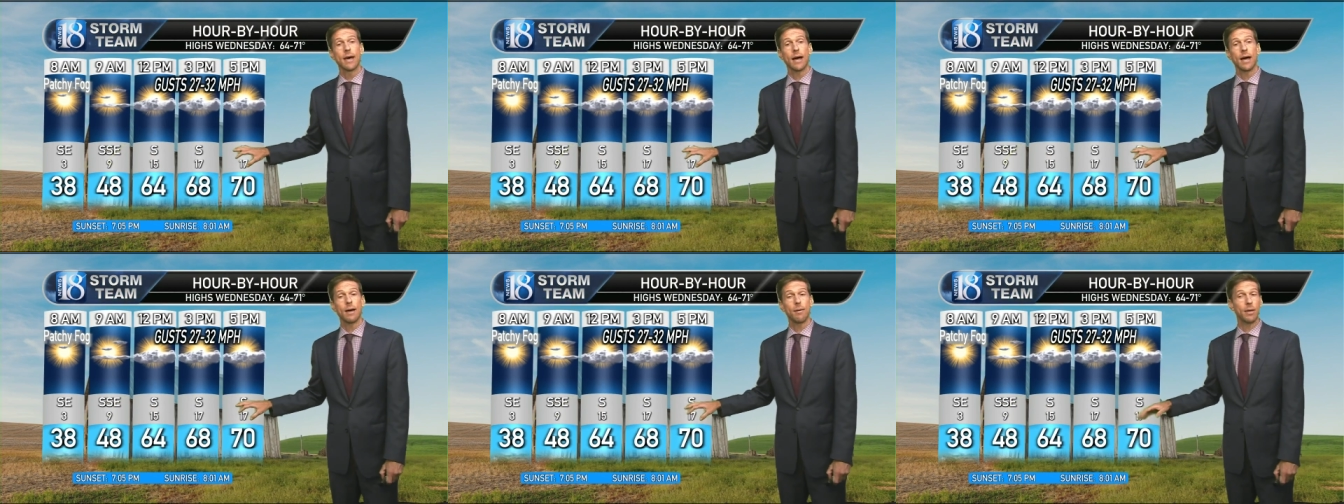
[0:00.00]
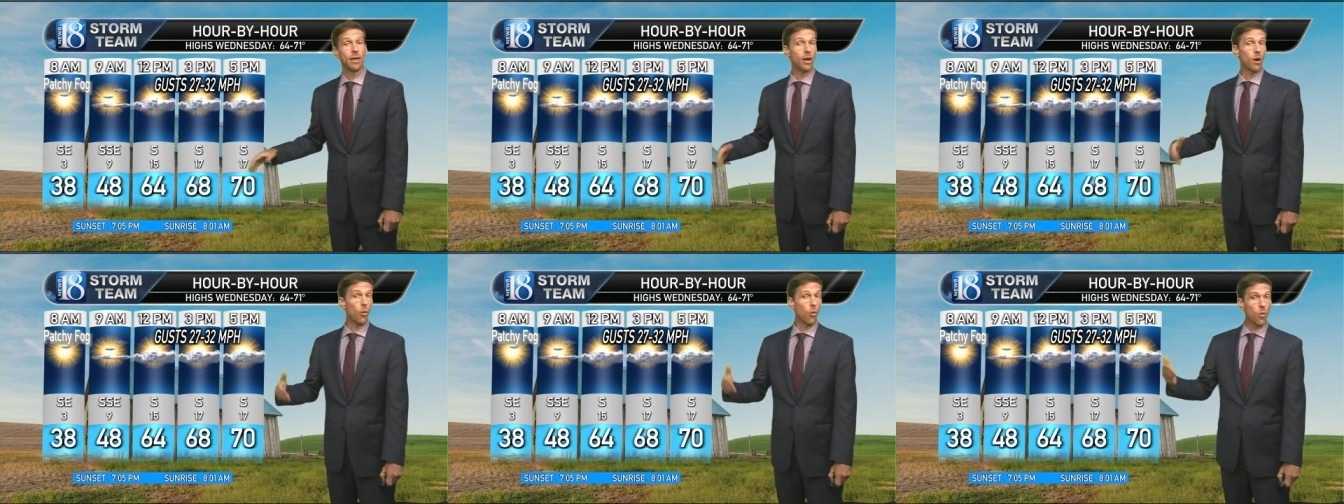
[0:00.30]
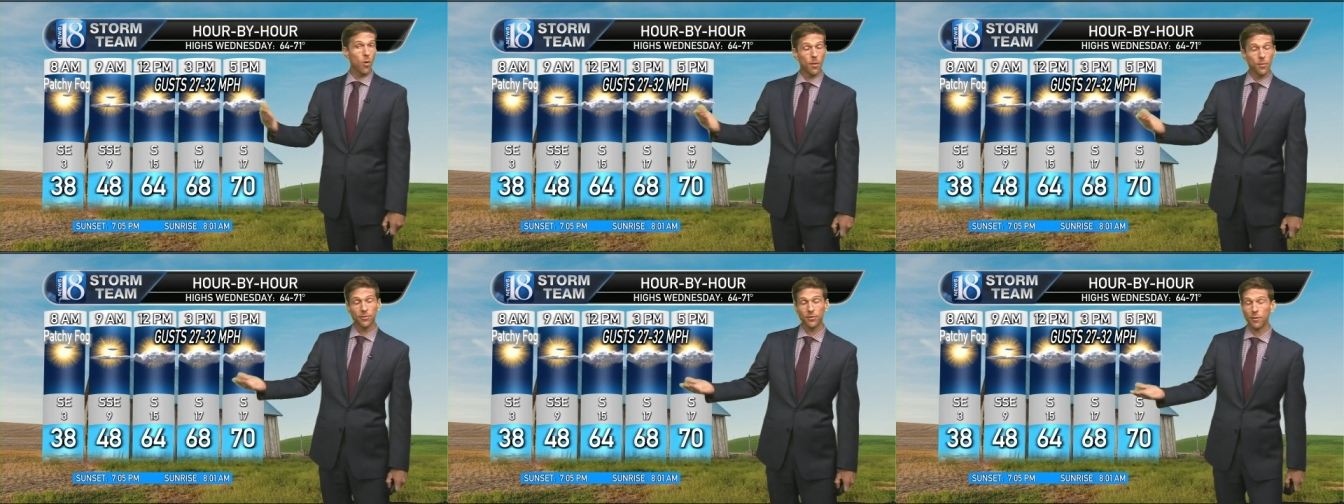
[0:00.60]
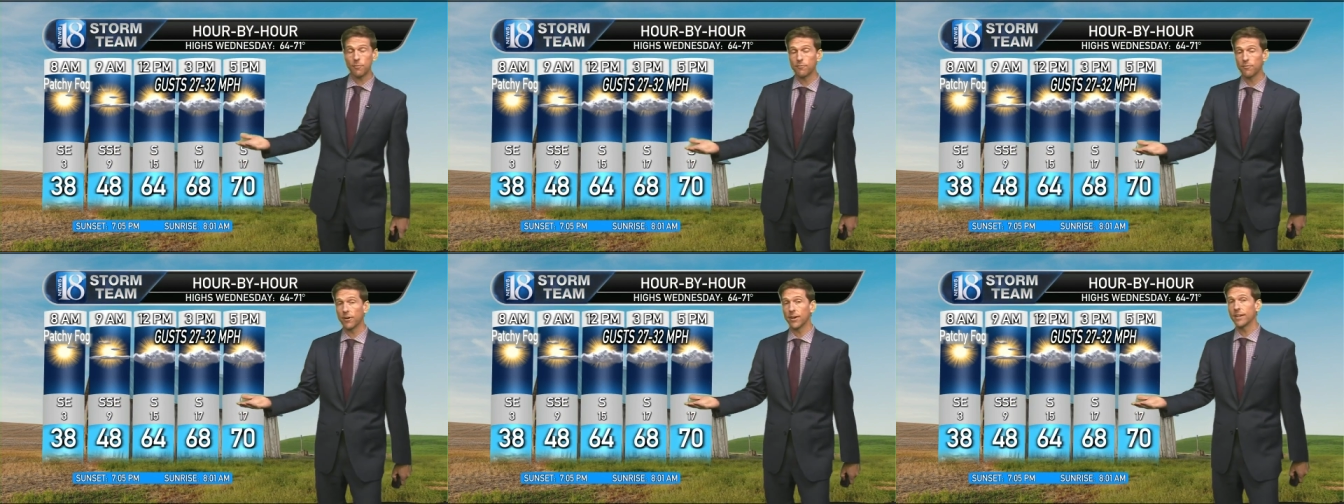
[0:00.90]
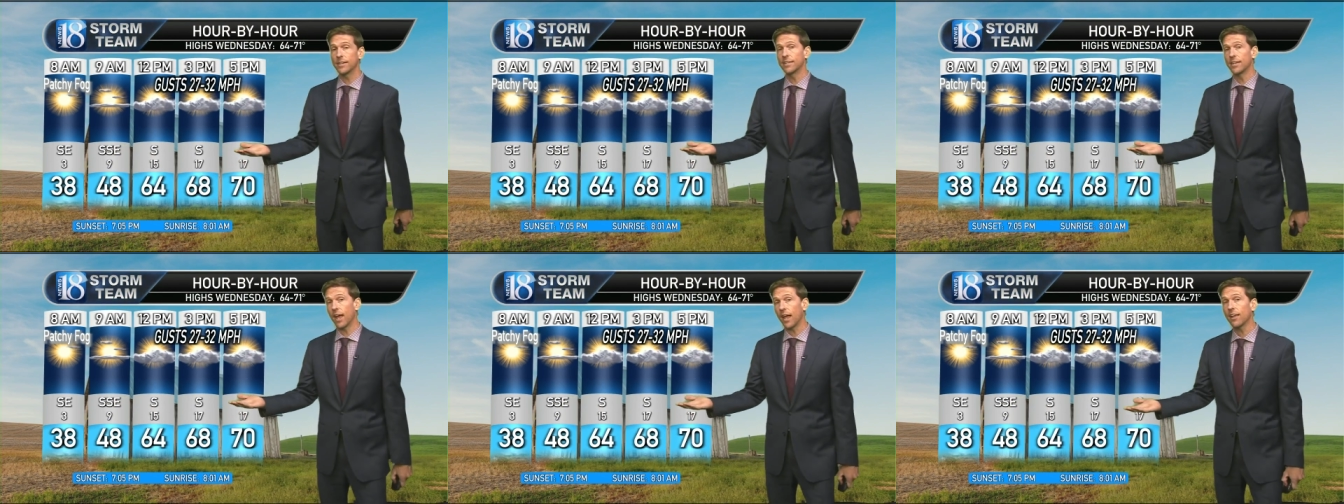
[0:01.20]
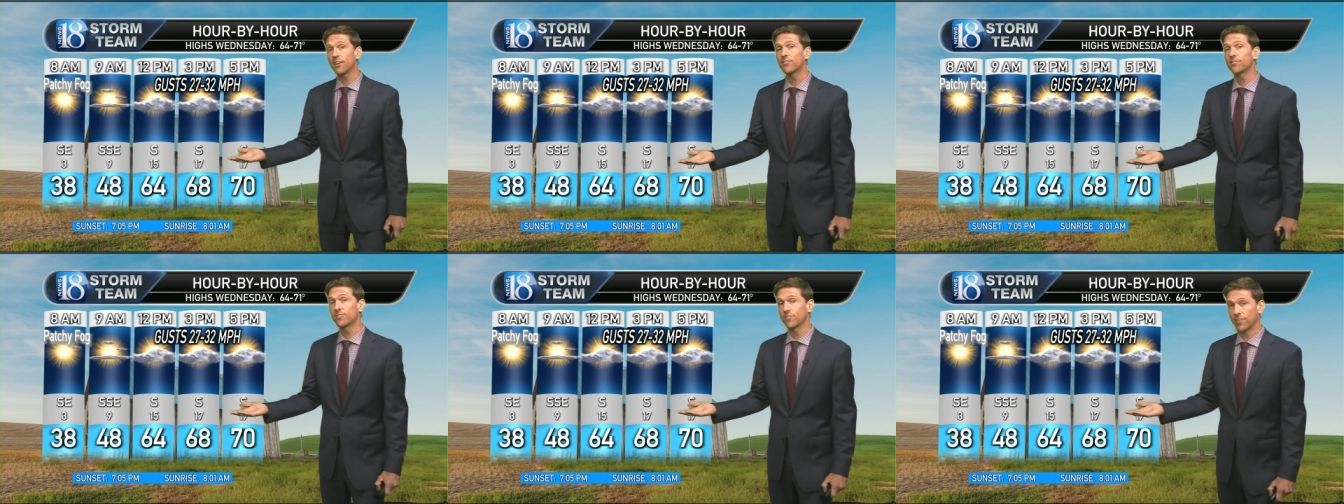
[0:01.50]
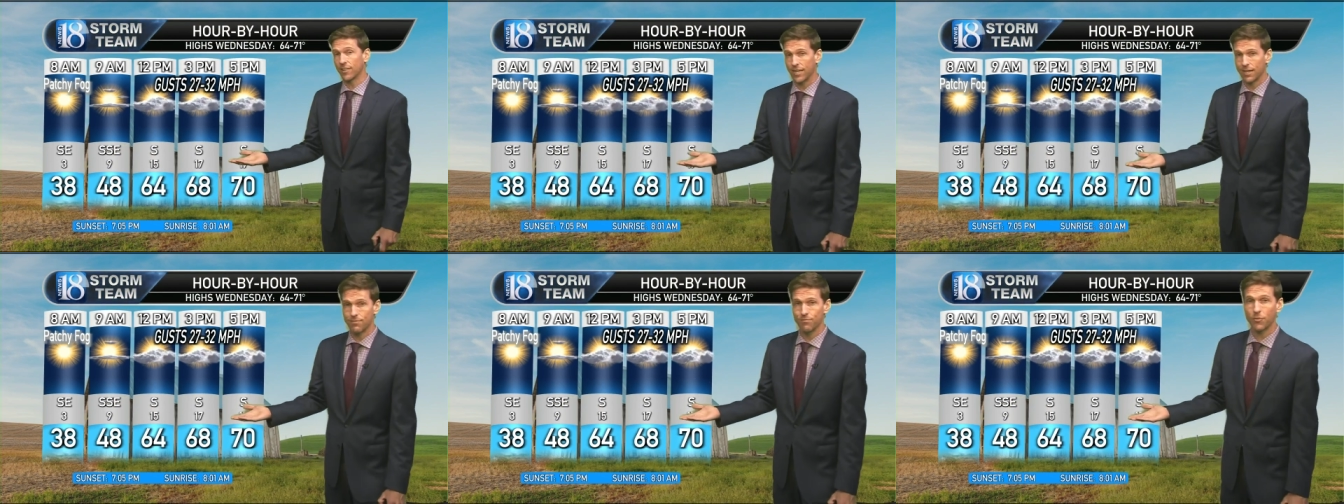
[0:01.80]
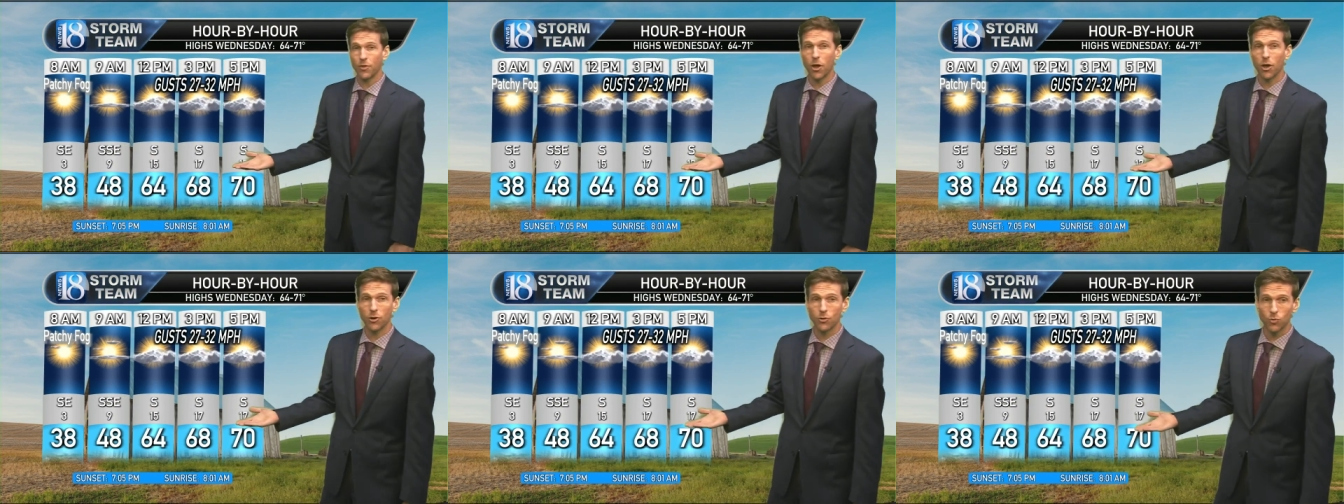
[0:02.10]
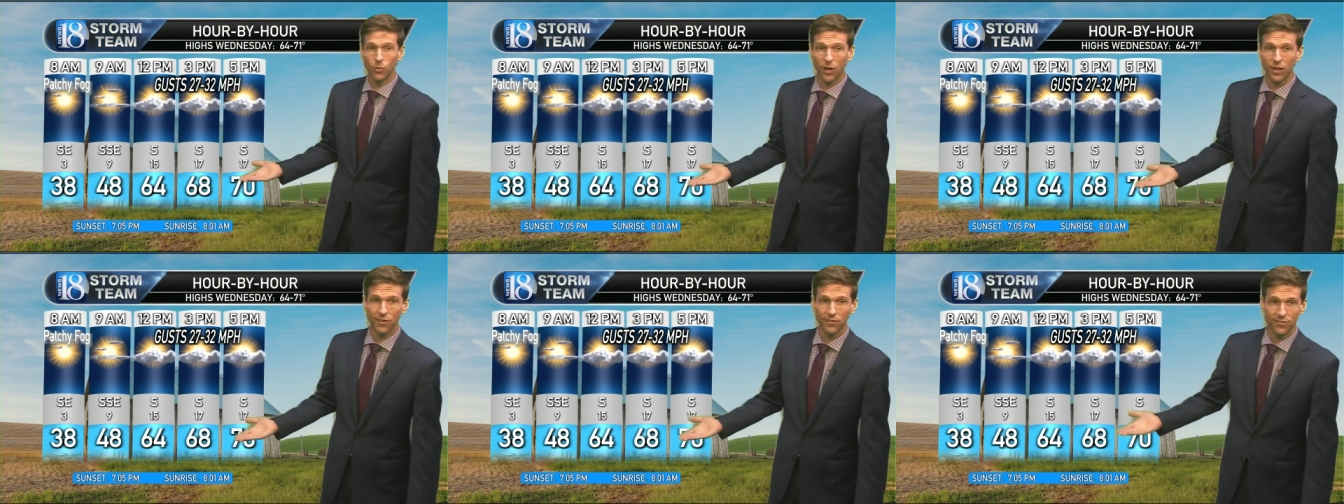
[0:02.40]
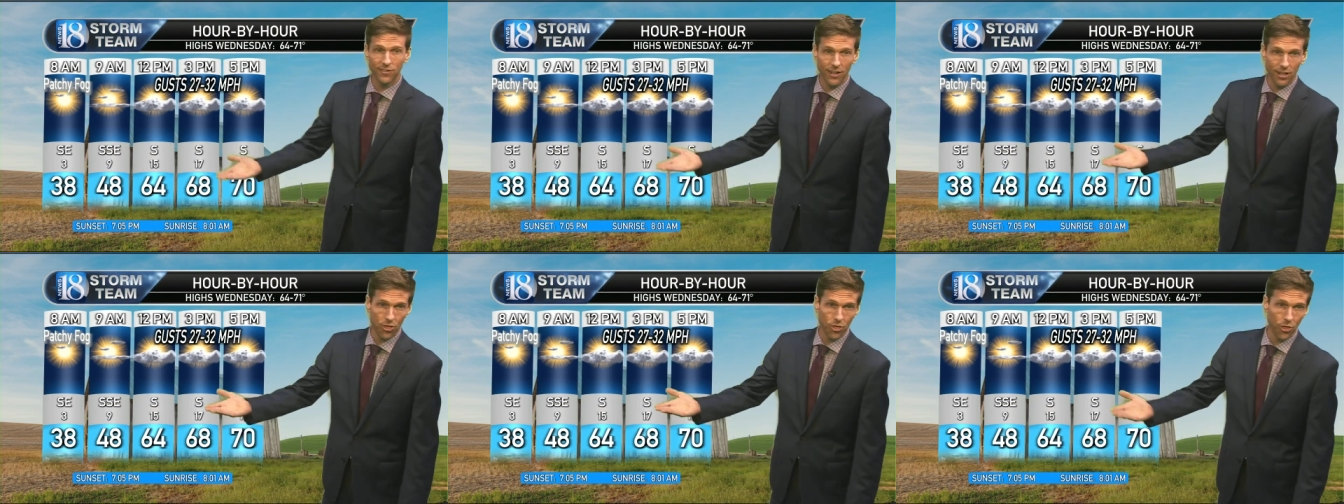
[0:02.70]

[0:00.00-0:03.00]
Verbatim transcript: Uh, and it warms up very nicely on Wednesday.